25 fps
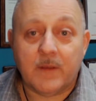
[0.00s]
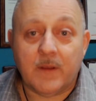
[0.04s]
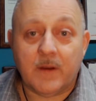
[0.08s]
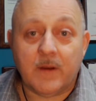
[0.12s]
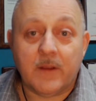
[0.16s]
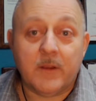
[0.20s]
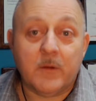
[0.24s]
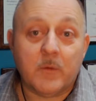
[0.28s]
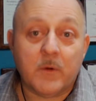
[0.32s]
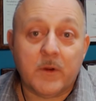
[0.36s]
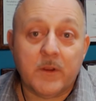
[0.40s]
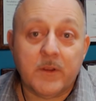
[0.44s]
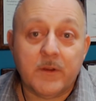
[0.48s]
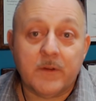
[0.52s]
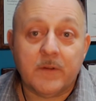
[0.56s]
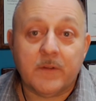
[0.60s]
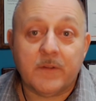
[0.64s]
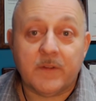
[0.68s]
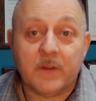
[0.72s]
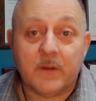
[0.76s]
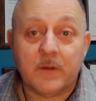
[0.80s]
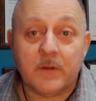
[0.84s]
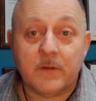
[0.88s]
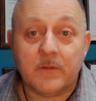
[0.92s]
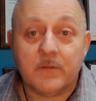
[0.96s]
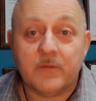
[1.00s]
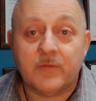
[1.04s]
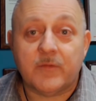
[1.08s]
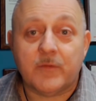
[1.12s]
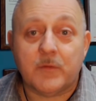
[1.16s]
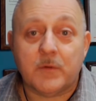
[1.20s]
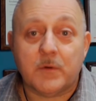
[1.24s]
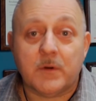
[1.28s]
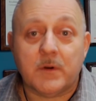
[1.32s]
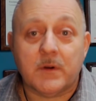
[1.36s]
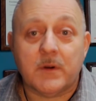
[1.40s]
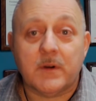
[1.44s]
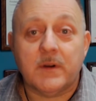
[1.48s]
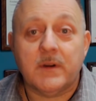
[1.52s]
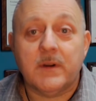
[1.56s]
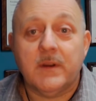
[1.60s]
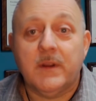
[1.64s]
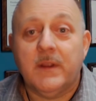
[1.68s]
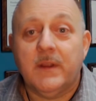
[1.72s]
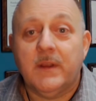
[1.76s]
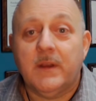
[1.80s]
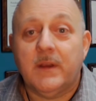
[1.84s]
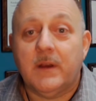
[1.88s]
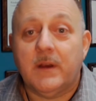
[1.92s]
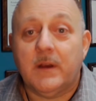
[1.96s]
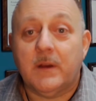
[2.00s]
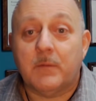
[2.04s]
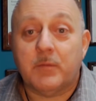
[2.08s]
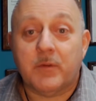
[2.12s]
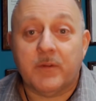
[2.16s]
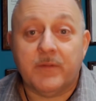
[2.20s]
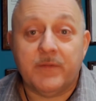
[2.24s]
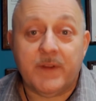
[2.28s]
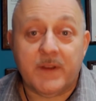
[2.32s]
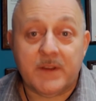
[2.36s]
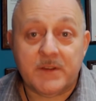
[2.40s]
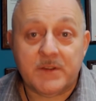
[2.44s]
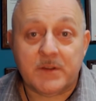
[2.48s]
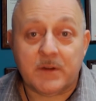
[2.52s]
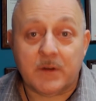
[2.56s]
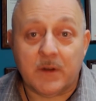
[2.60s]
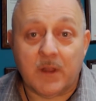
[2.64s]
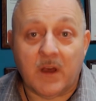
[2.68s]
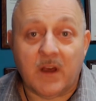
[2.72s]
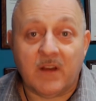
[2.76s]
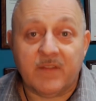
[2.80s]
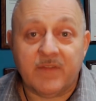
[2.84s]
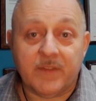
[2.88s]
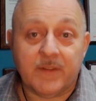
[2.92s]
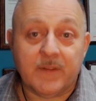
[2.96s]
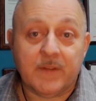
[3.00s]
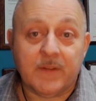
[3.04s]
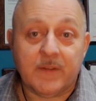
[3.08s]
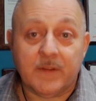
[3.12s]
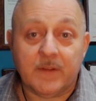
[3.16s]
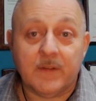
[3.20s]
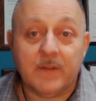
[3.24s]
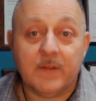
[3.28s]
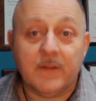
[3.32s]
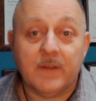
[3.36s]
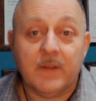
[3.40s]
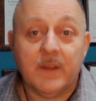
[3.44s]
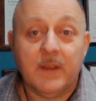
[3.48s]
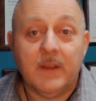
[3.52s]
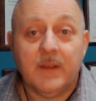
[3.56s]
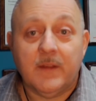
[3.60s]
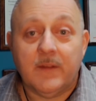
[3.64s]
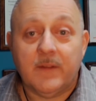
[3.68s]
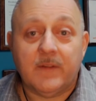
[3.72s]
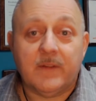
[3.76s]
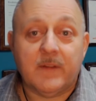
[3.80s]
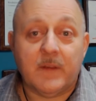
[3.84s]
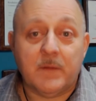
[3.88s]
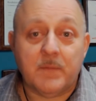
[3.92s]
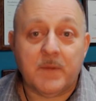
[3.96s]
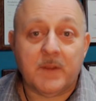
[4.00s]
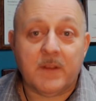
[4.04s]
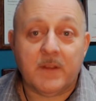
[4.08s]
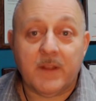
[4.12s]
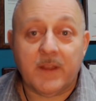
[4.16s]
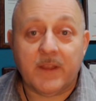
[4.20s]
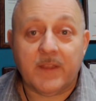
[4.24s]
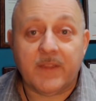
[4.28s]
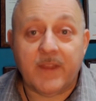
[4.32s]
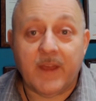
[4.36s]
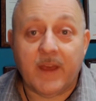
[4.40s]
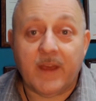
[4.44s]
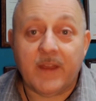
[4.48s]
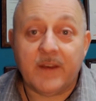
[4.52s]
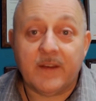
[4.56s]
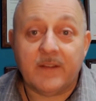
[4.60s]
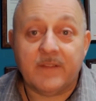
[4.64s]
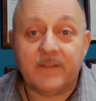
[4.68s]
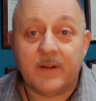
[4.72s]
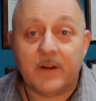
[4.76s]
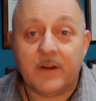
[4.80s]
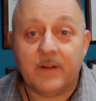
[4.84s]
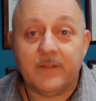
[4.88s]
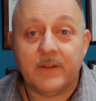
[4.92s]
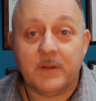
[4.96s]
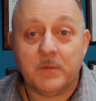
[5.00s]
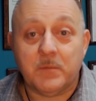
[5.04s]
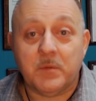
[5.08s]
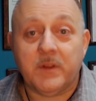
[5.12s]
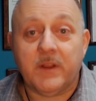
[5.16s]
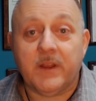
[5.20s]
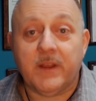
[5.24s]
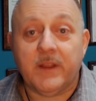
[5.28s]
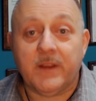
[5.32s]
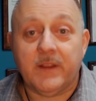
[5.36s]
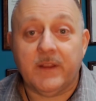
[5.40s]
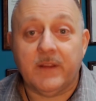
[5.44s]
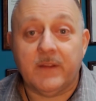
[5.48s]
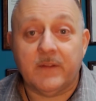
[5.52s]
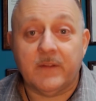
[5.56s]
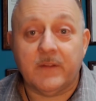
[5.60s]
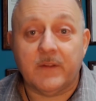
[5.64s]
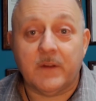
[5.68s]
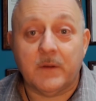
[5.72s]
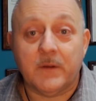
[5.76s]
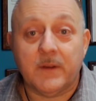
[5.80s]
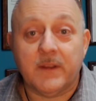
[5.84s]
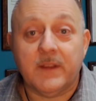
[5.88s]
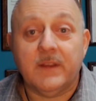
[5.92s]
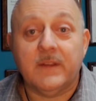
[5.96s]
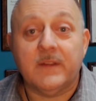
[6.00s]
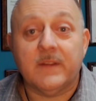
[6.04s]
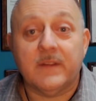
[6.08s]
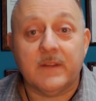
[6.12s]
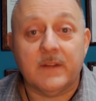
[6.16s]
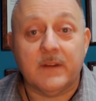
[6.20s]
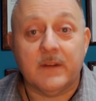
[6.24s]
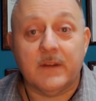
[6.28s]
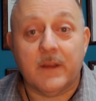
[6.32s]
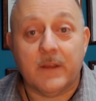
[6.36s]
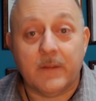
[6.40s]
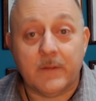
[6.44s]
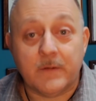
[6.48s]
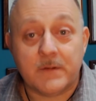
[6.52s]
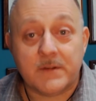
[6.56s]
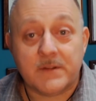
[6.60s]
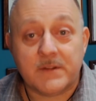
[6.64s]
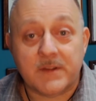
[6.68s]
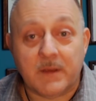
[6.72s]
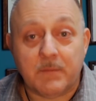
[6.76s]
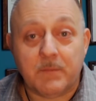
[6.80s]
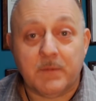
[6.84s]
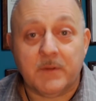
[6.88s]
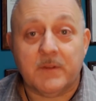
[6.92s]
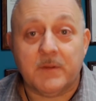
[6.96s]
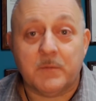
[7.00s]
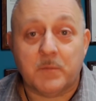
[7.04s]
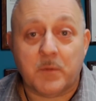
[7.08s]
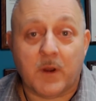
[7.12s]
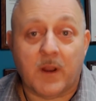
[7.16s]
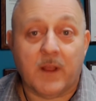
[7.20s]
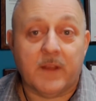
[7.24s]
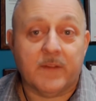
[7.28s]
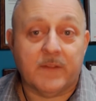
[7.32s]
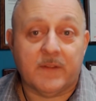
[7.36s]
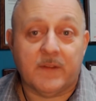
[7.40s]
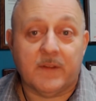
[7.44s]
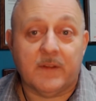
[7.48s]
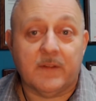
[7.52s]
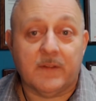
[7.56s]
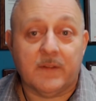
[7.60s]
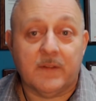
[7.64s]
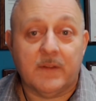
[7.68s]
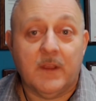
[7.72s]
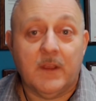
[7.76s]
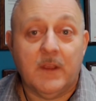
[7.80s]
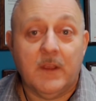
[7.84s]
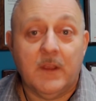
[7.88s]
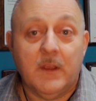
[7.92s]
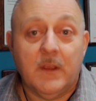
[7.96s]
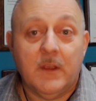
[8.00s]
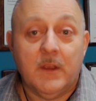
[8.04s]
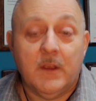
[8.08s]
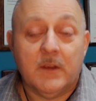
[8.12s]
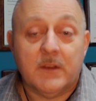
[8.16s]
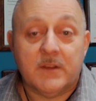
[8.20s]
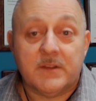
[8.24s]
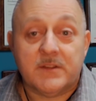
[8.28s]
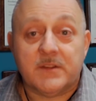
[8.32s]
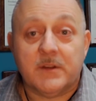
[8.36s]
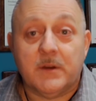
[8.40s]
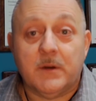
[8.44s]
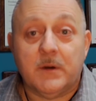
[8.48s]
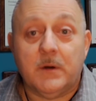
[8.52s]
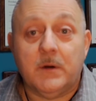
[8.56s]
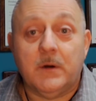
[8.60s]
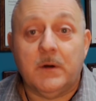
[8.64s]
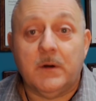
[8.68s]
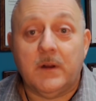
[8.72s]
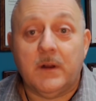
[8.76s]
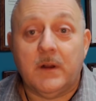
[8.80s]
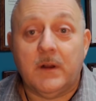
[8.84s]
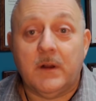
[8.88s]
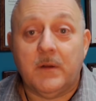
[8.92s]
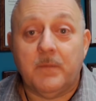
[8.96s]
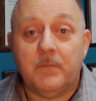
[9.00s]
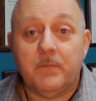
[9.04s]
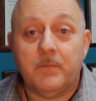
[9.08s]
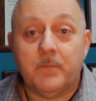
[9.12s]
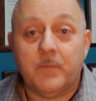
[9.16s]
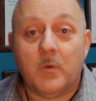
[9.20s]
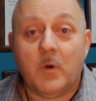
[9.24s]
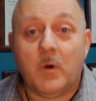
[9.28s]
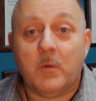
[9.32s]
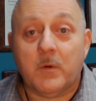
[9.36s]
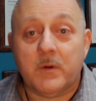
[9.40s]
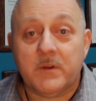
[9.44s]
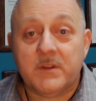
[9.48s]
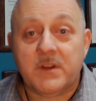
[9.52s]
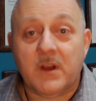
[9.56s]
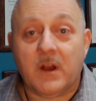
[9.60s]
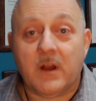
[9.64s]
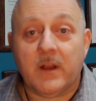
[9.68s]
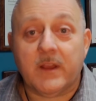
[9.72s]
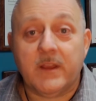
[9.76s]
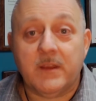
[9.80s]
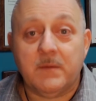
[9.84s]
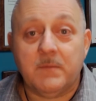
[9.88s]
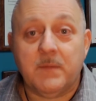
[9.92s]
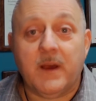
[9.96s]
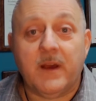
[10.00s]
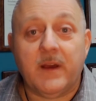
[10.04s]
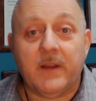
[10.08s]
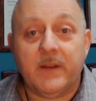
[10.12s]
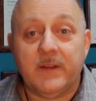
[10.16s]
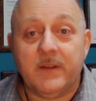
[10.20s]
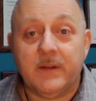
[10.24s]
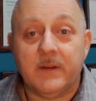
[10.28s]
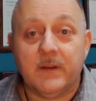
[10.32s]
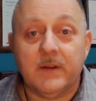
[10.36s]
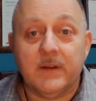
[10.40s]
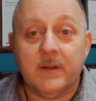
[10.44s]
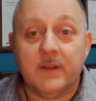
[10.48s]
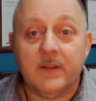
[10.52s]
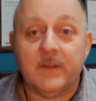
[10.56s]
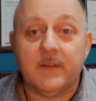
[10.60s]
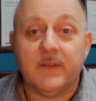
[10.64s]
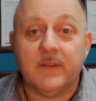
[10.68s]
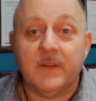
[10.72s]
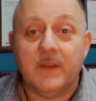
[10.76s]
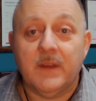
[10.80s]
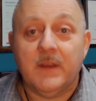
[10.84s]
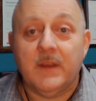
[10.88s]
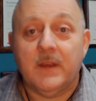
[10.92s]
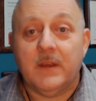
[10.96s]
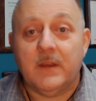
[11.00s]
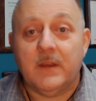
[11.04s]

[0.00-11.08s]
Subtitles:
area where you're zoned for professional offices. Something like that involving planning and zoning is another step in the process. So what we're talking about here is